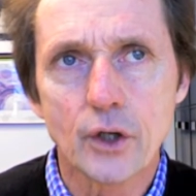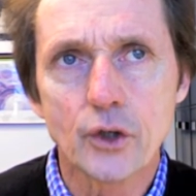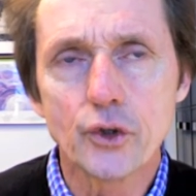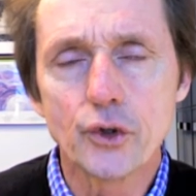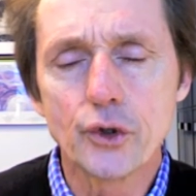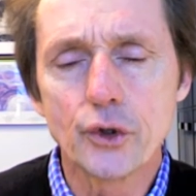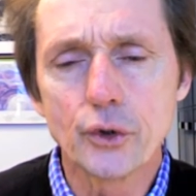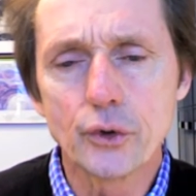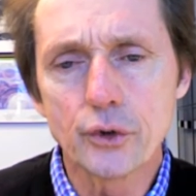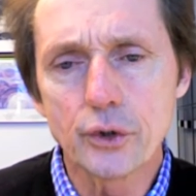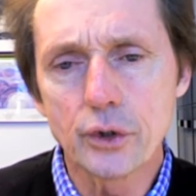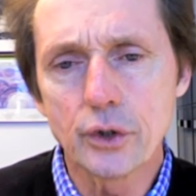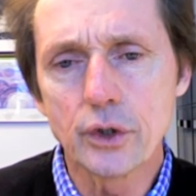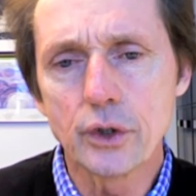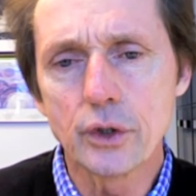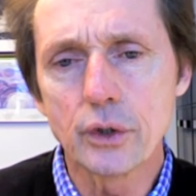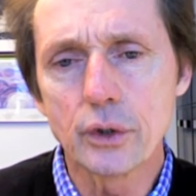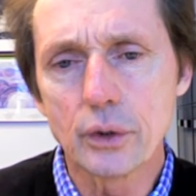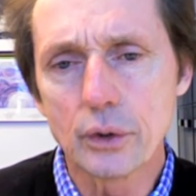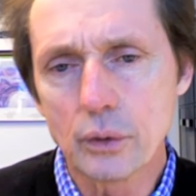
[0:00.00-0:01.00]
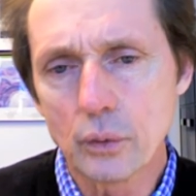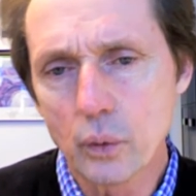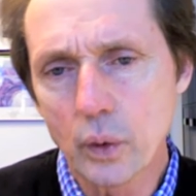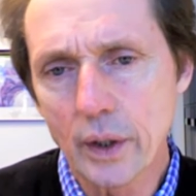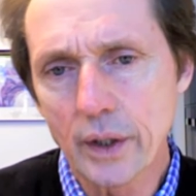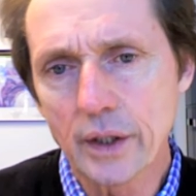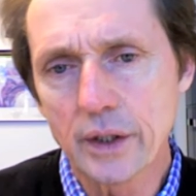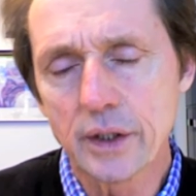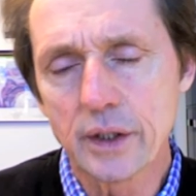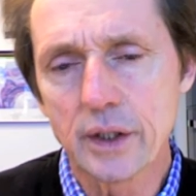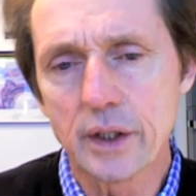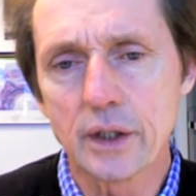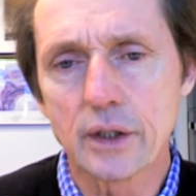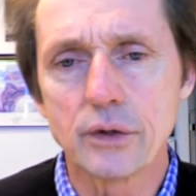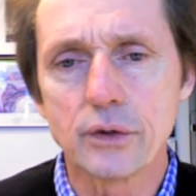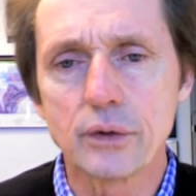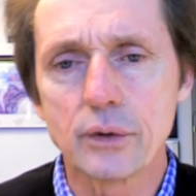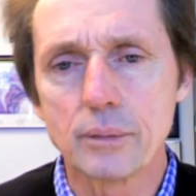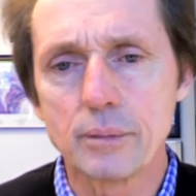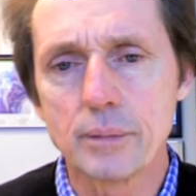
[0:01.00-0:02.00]
do to you what it
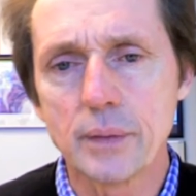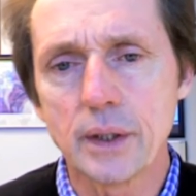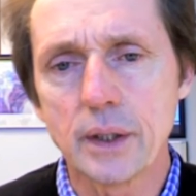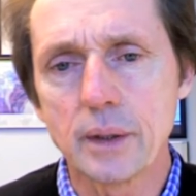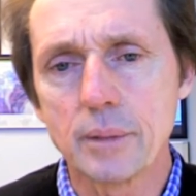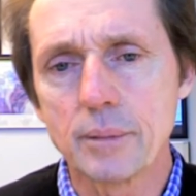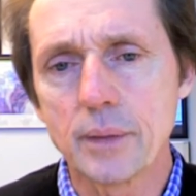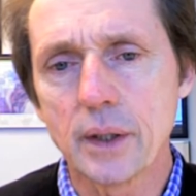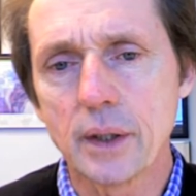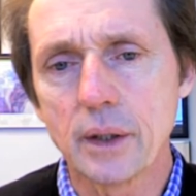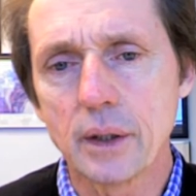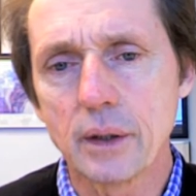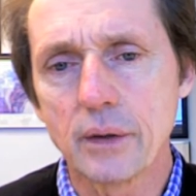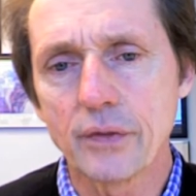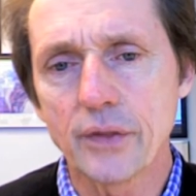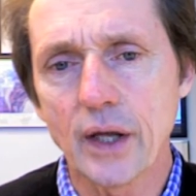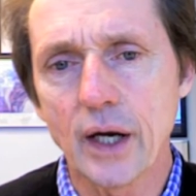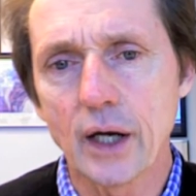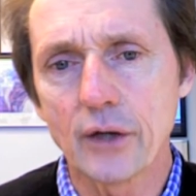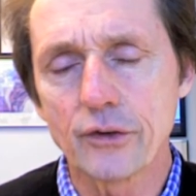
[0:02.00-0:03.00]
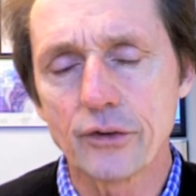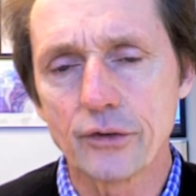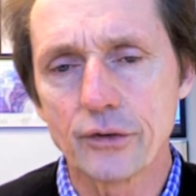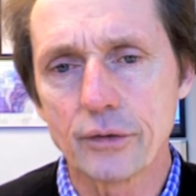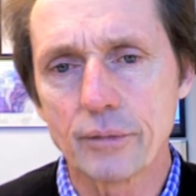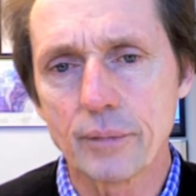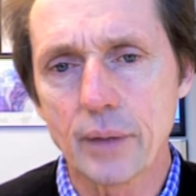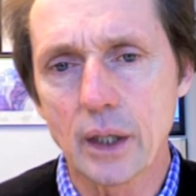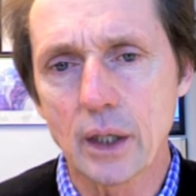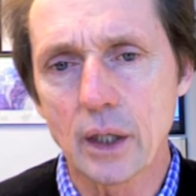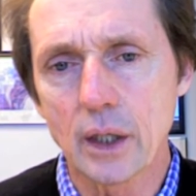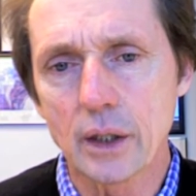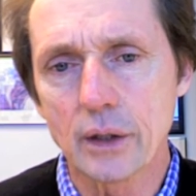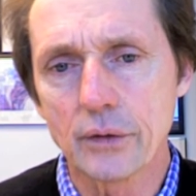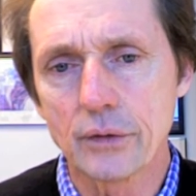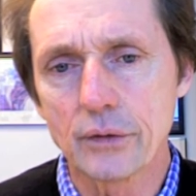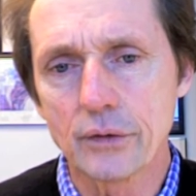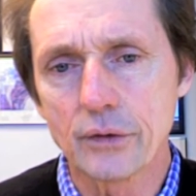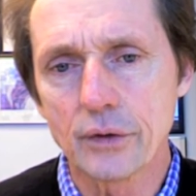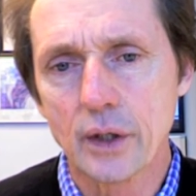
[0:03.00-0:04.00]
did to many, many thousands of
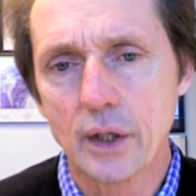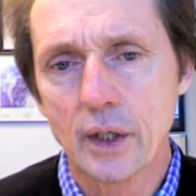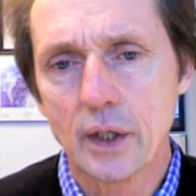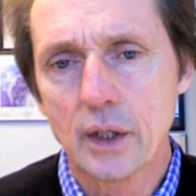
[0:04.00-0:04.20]
Americans